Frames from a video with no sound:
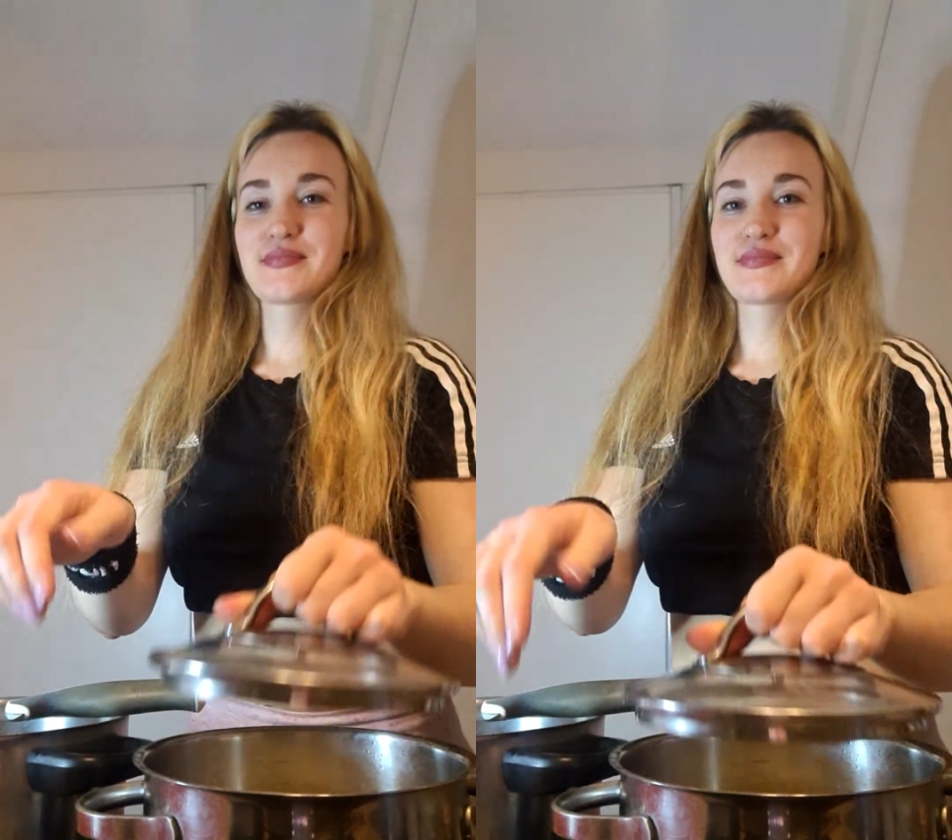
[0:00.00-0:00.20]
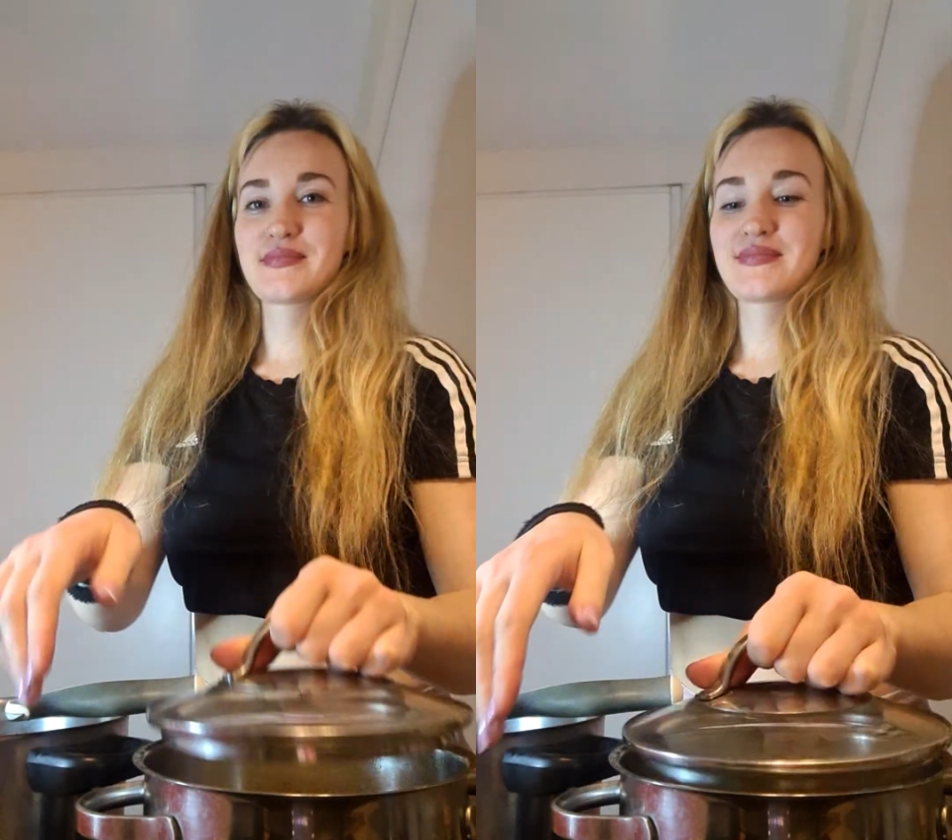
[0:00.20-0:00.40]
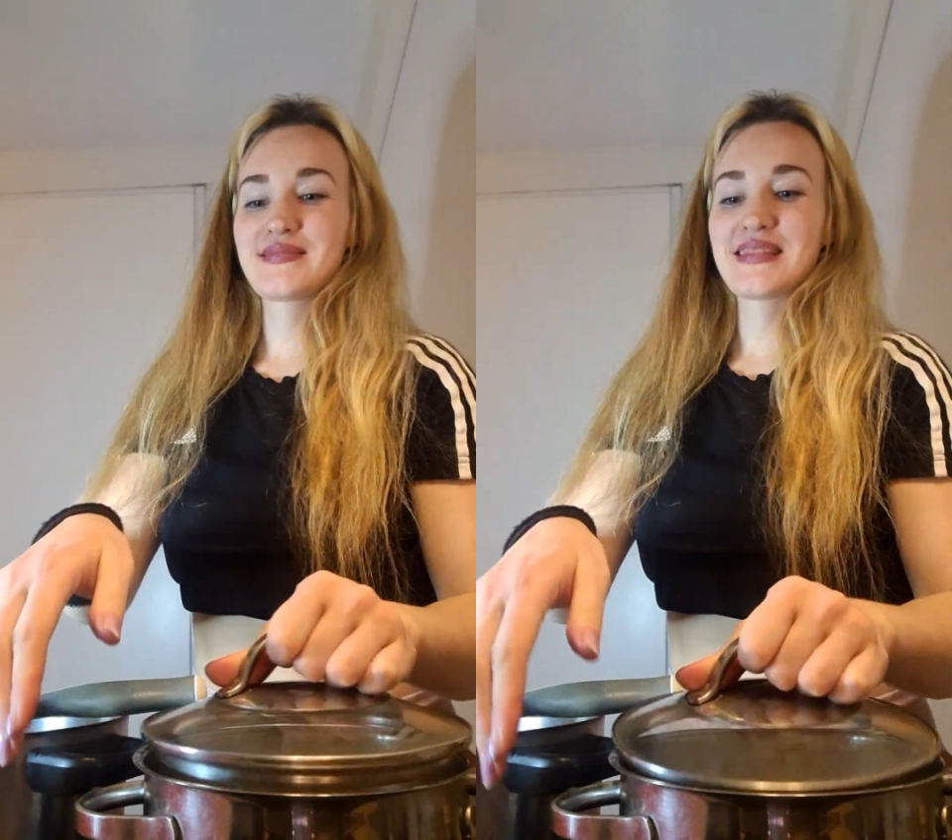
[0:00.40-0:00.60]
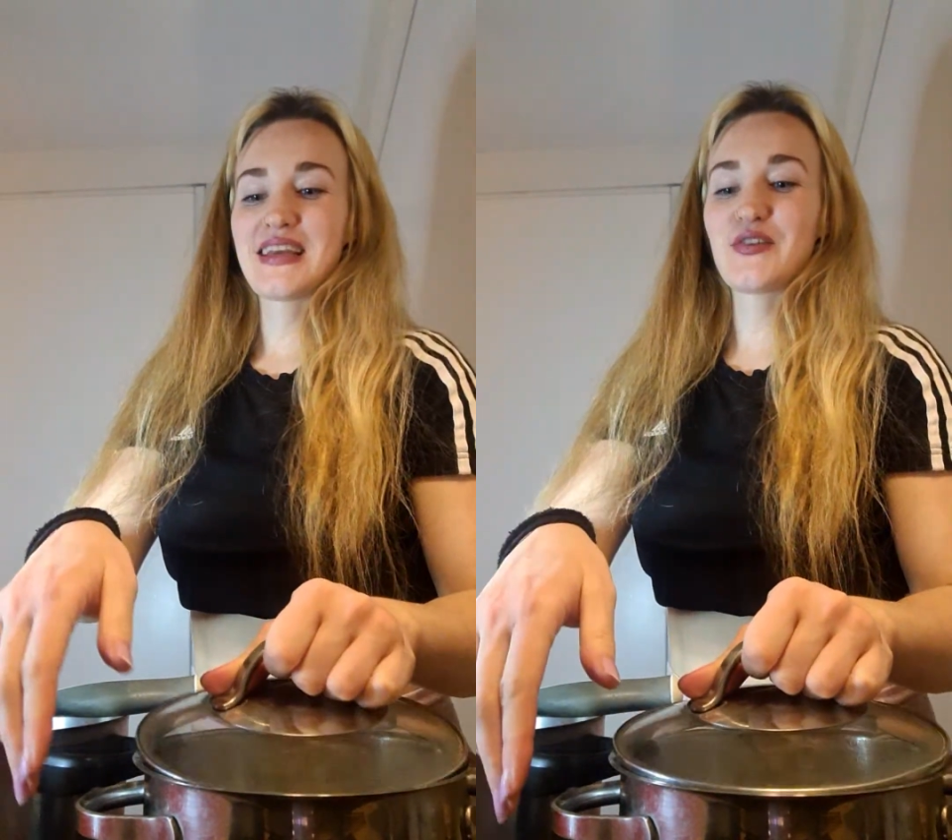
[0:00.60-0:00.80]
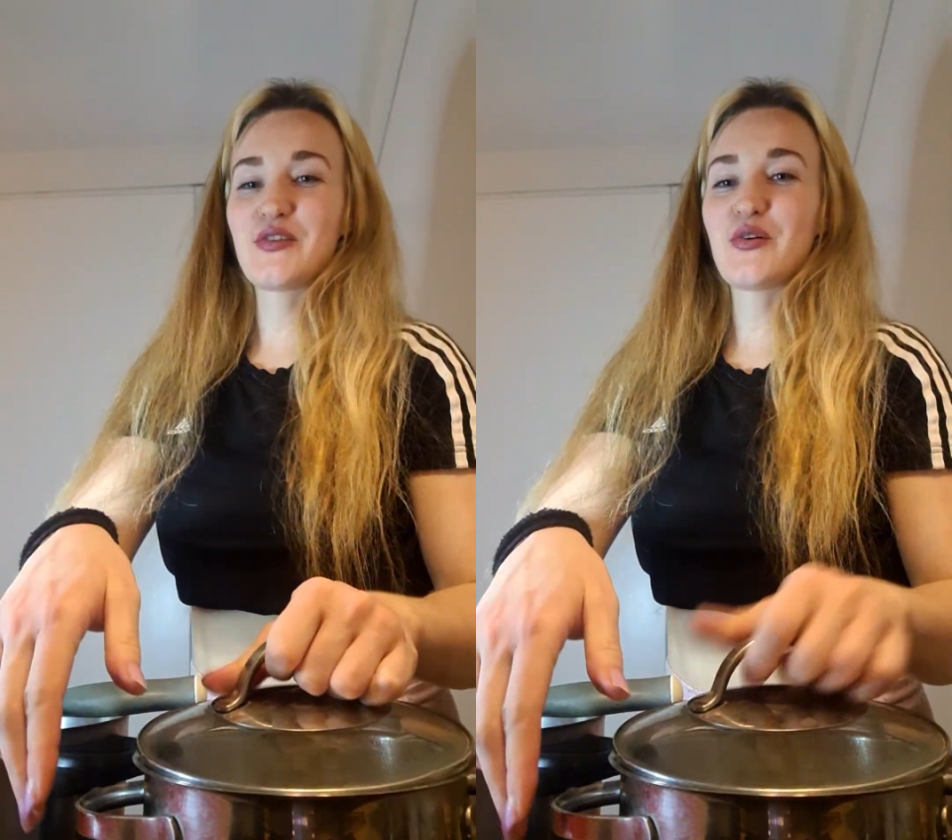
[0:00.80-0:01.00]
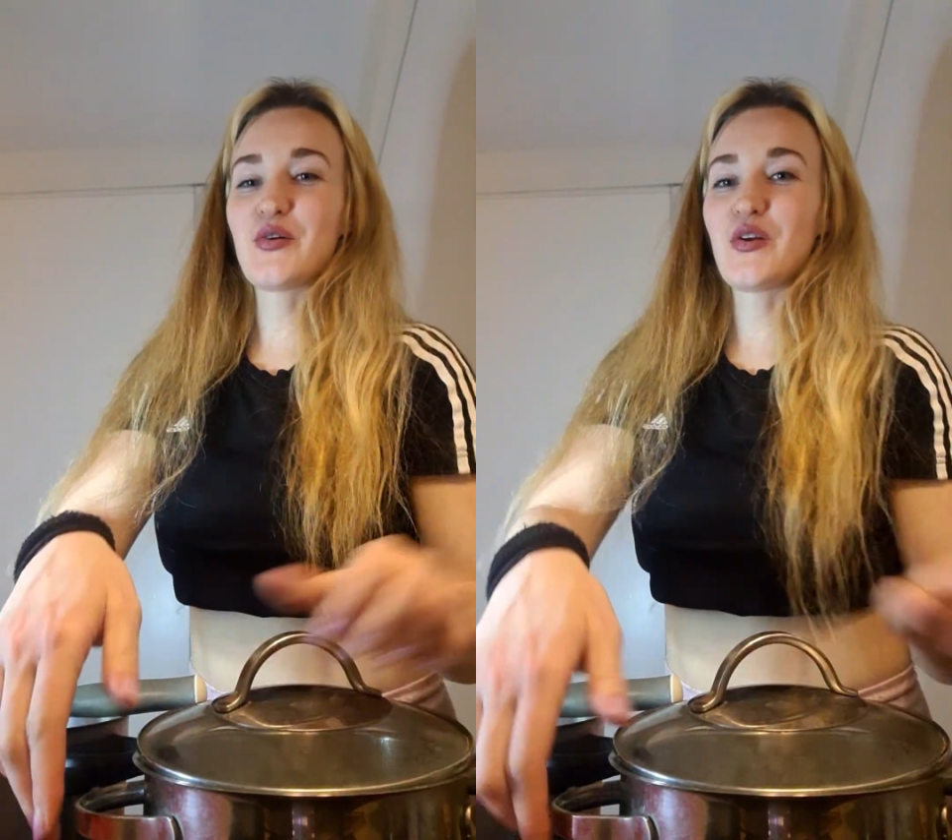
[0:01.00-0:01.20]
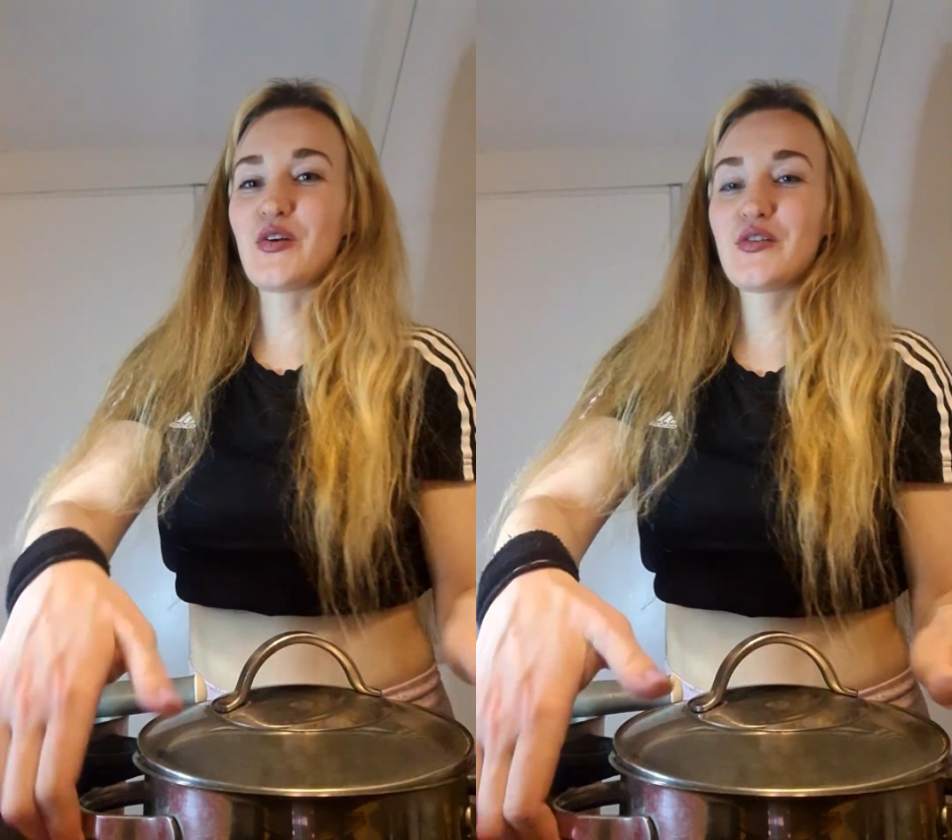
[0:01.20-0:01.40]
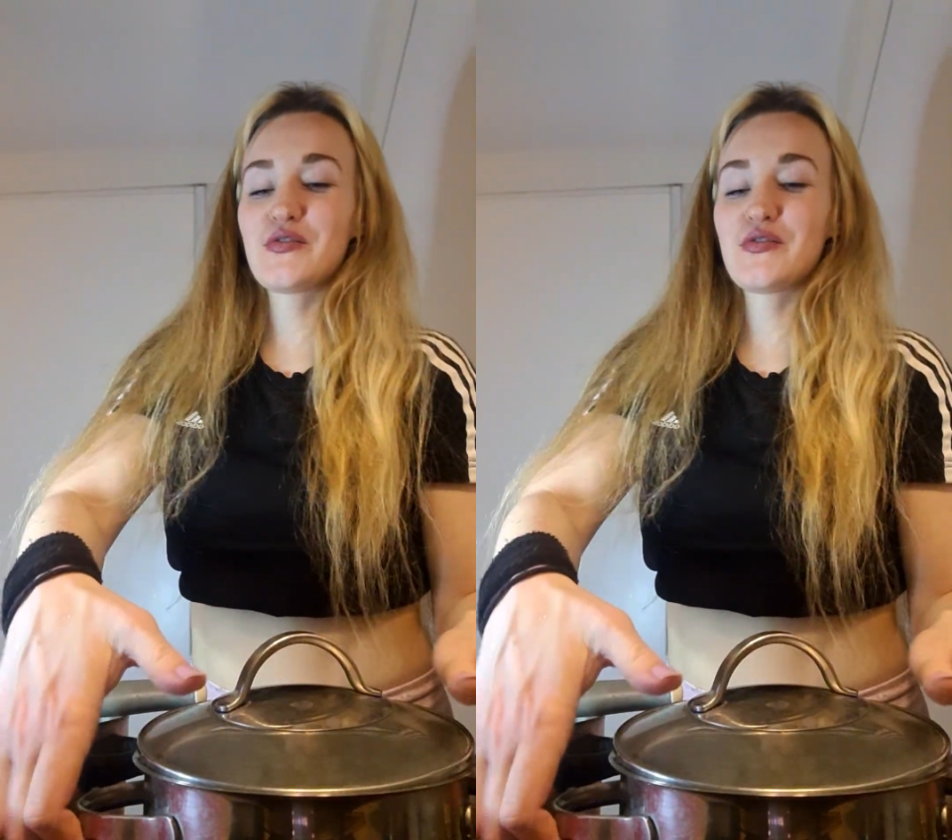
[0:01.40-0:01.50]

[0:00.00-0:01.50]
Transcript: I don't know a lot of